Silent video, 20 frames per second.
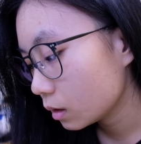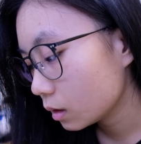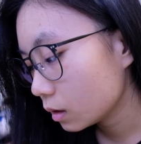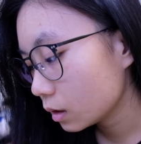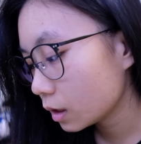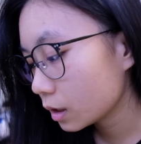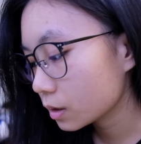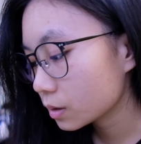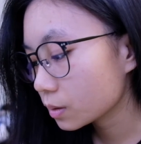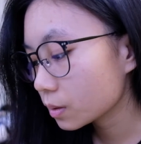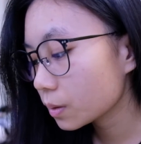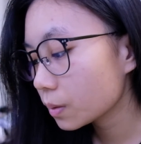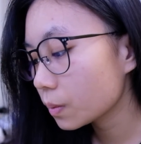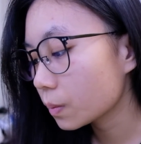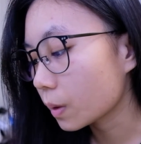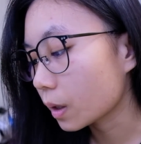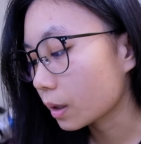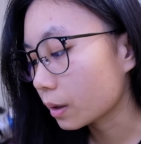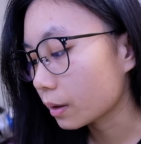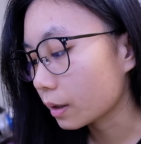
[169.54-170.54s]
Okay, so
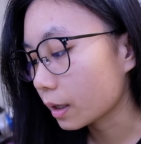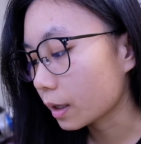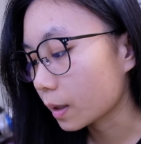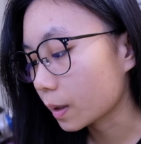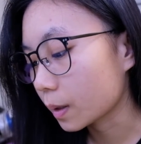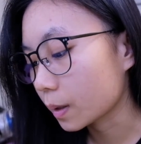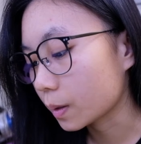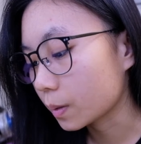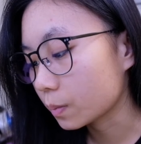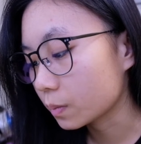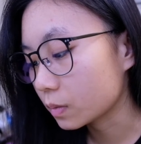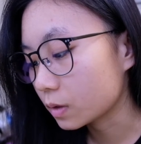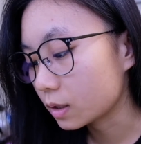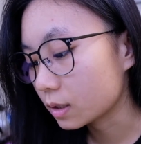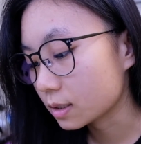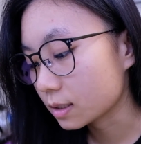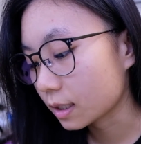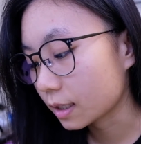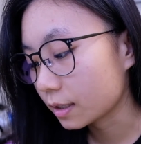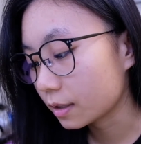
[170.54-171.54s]
while I'm
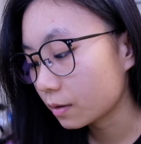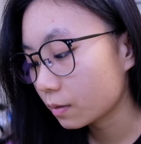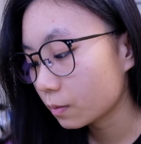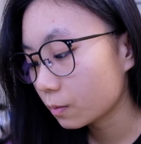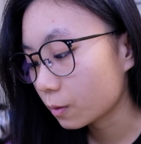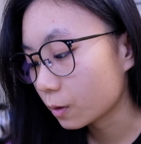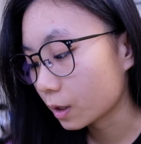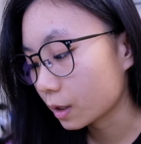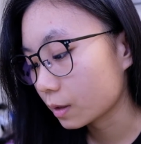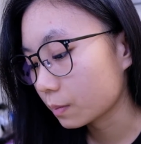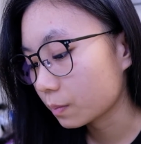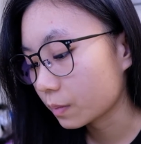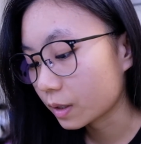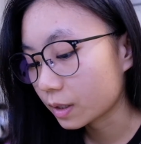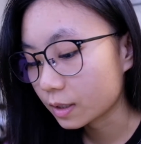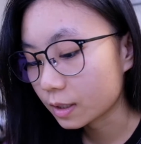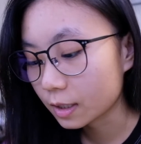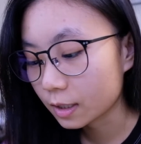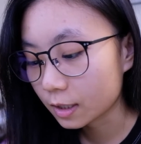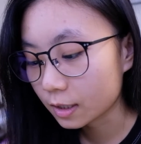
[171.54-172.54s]
deciding what
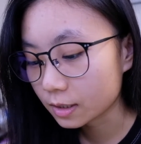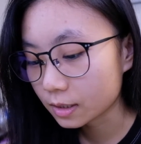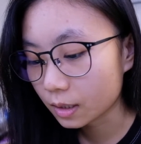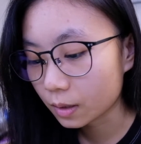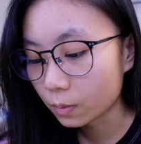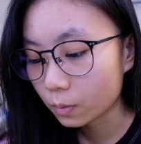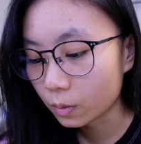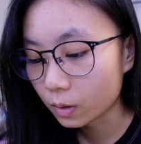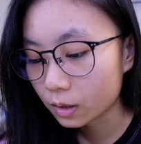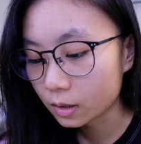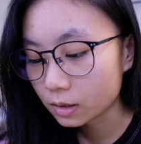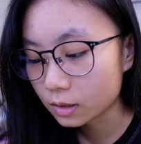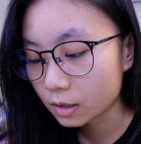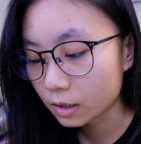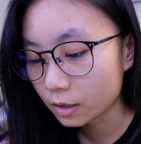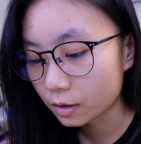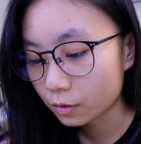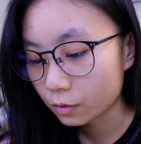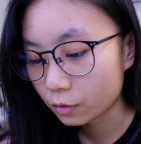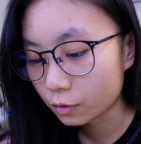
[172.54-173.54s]
mandalas I want
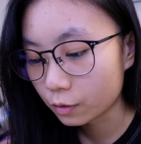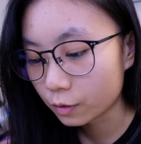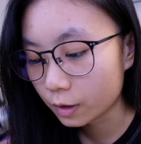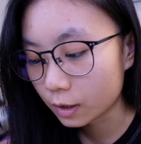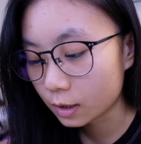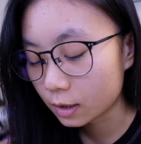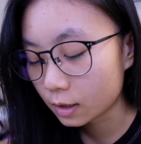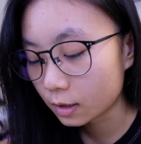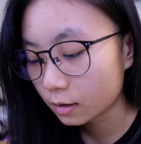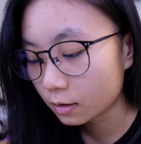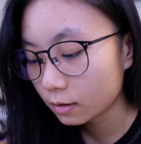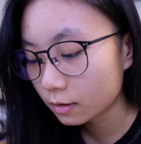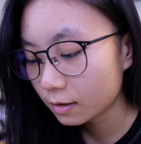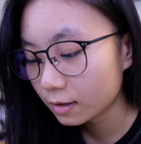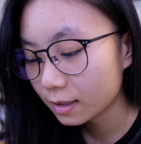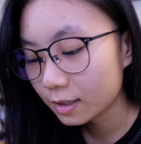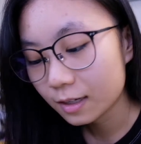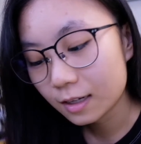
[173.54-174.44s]
and creating,